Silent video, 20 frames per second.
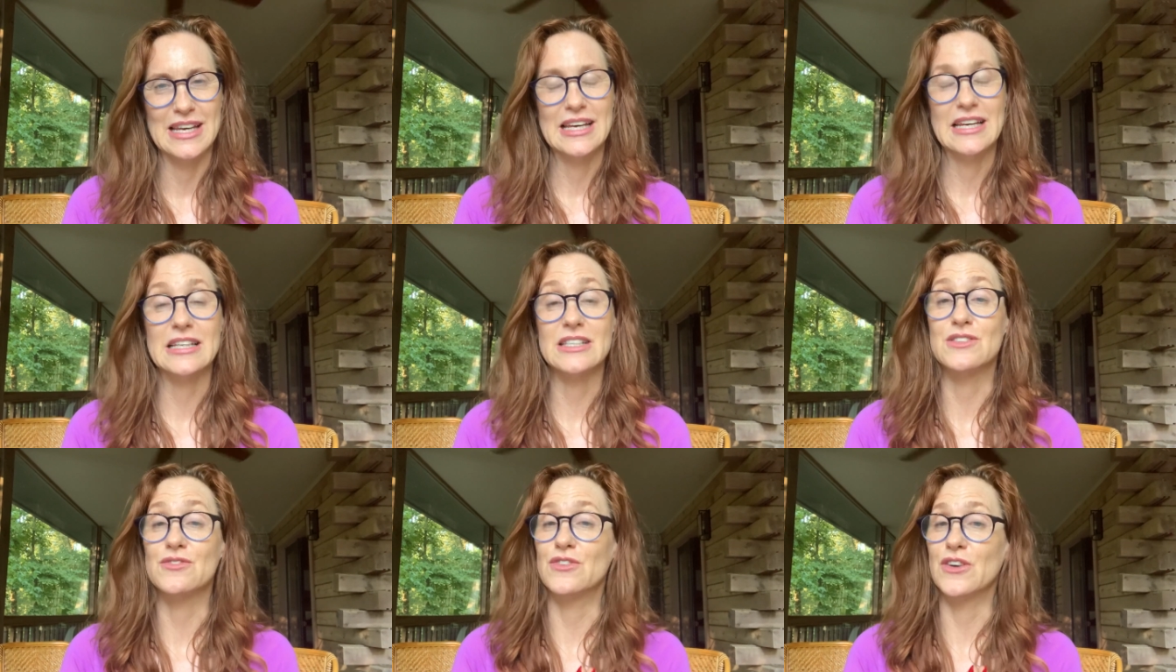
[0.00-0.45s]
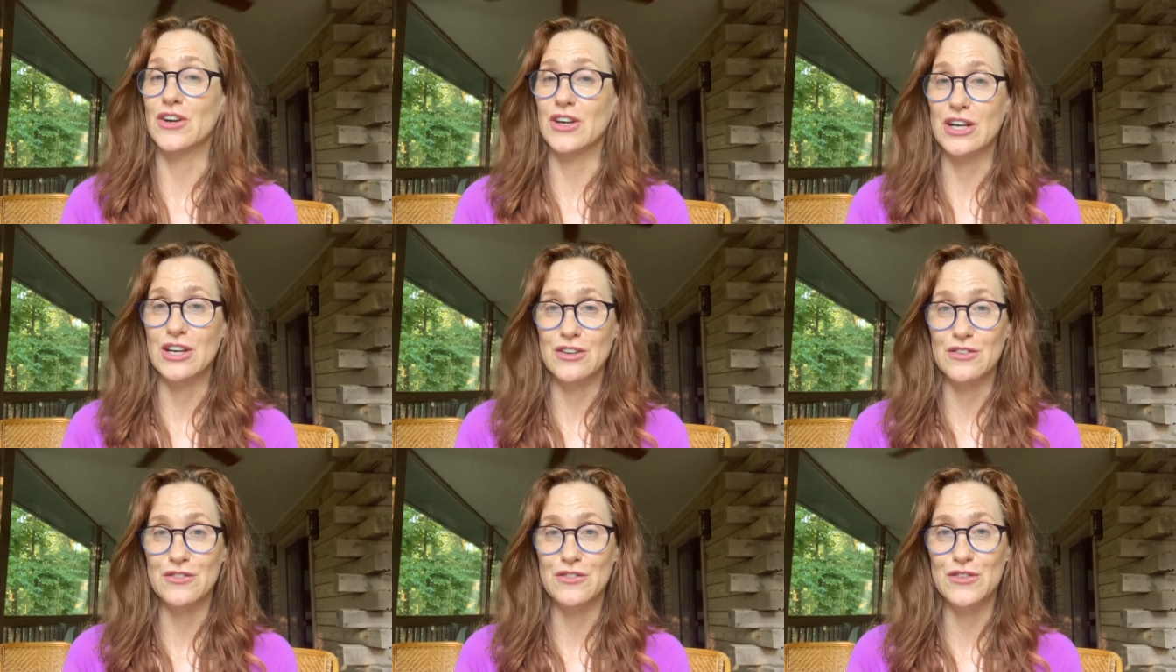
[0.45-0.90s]
It's very
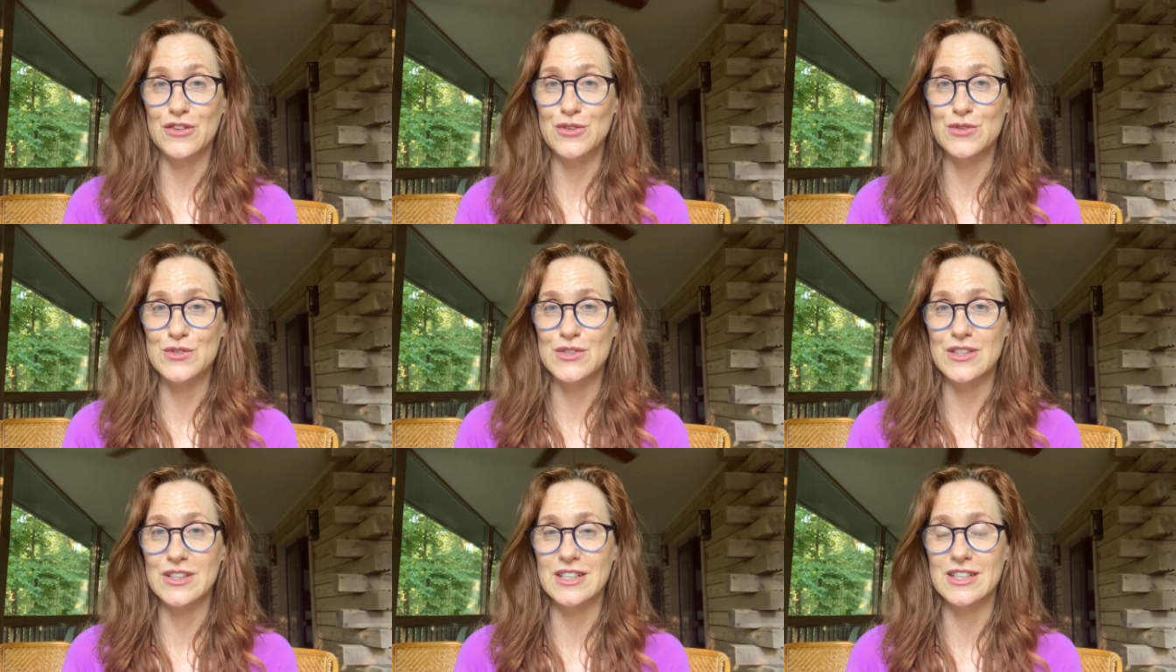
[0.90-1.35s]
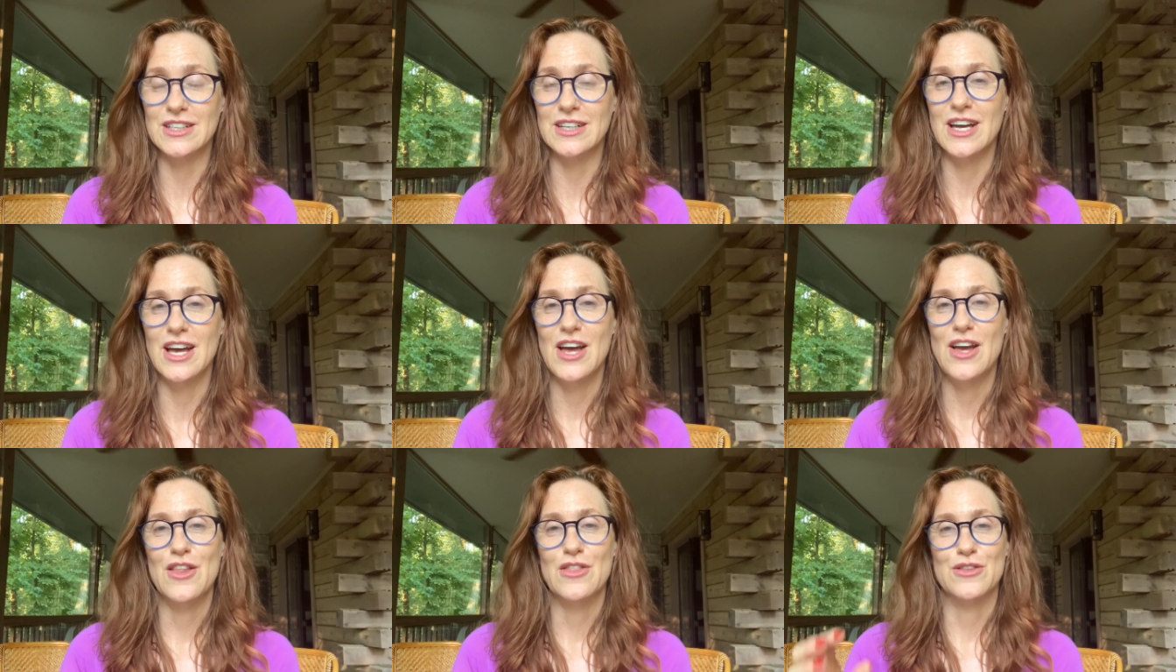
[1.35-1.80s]
confusing.
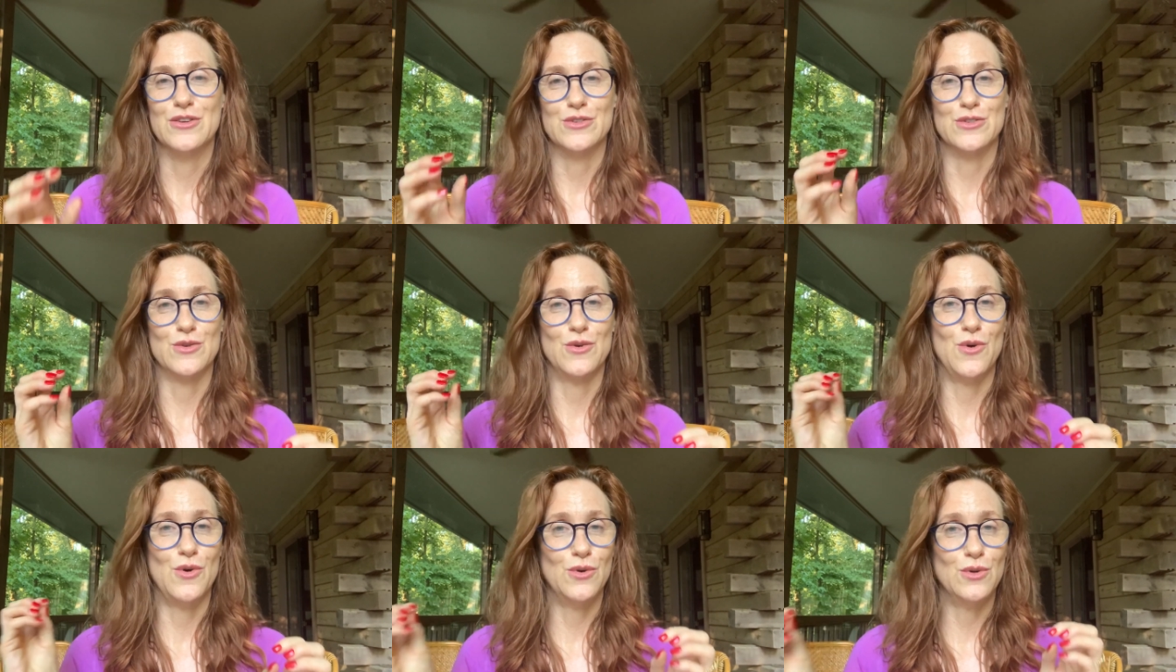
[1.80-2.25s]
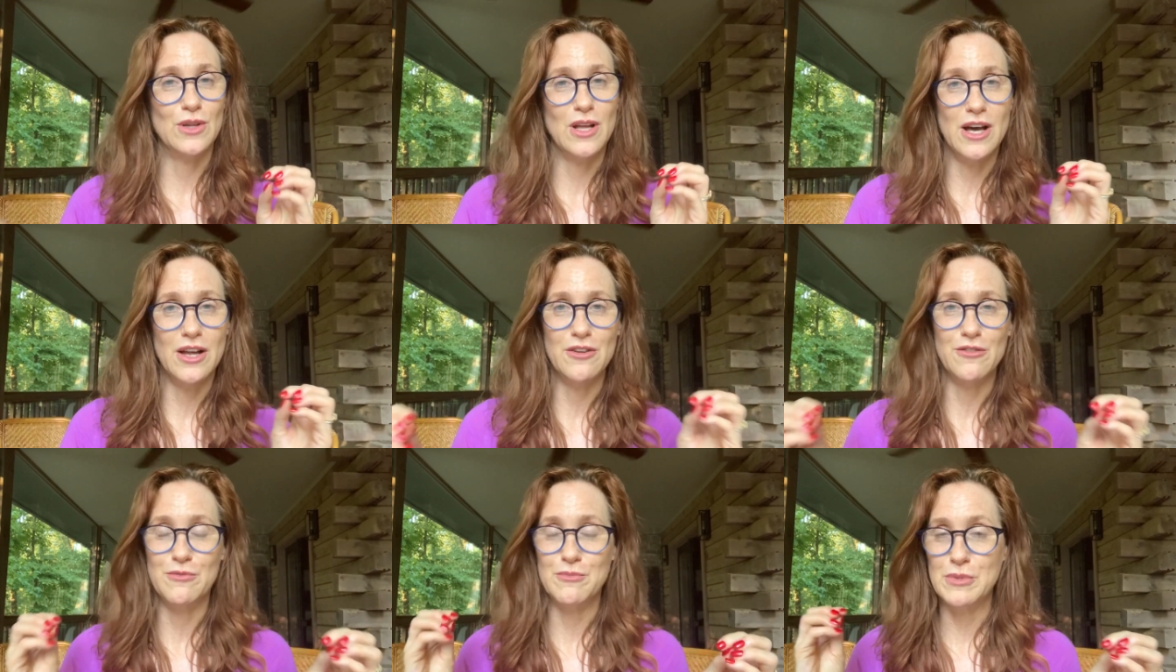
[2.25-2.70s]
There's a whole lot
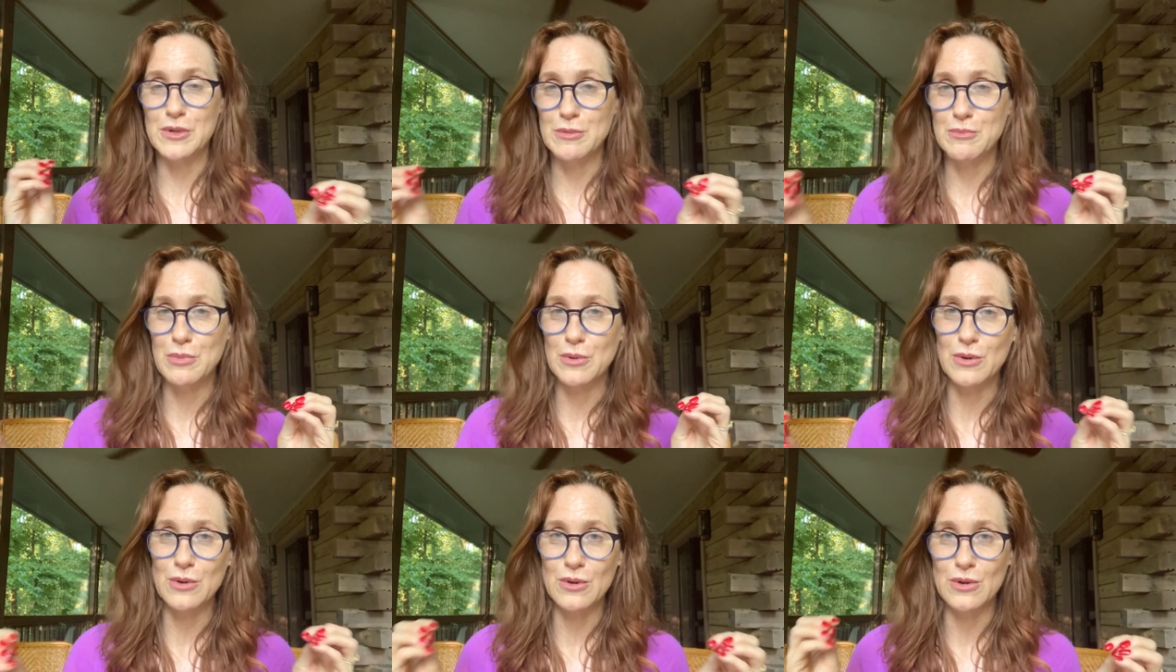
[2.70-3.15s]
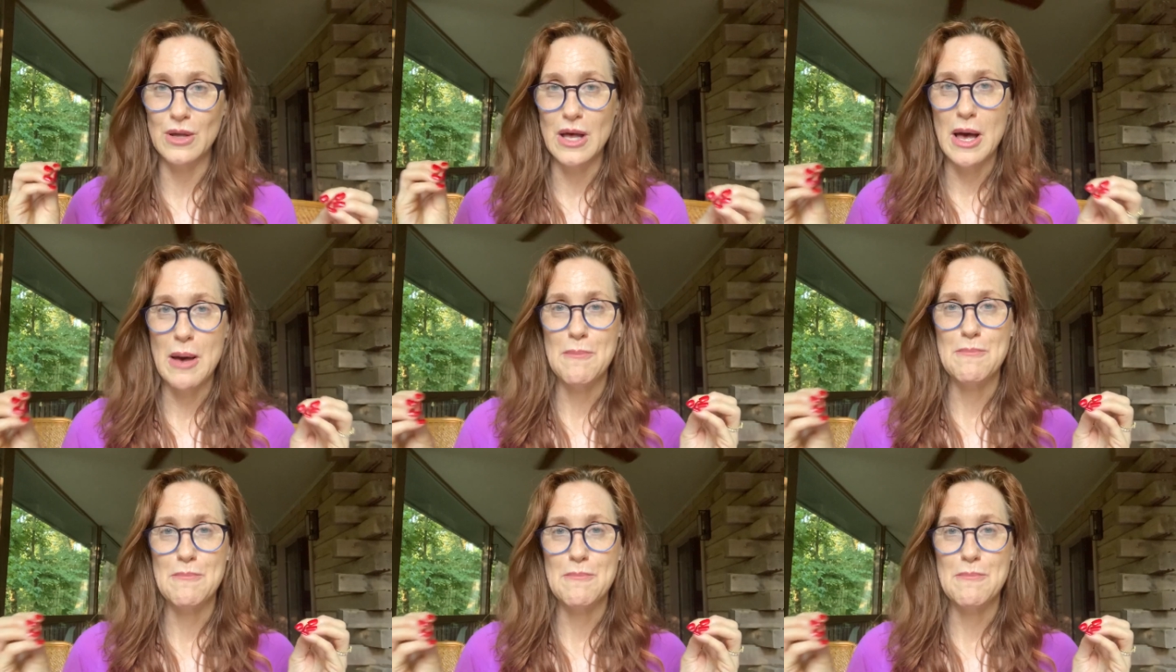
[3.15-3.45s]
of people